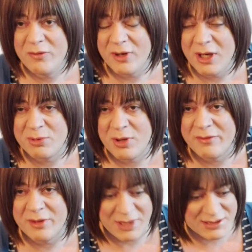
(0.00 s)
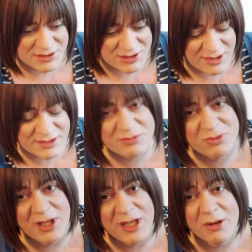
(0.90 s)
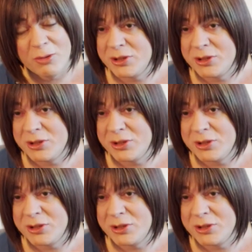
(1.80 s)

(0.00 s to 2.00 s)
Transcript: via private messaging, it's really, or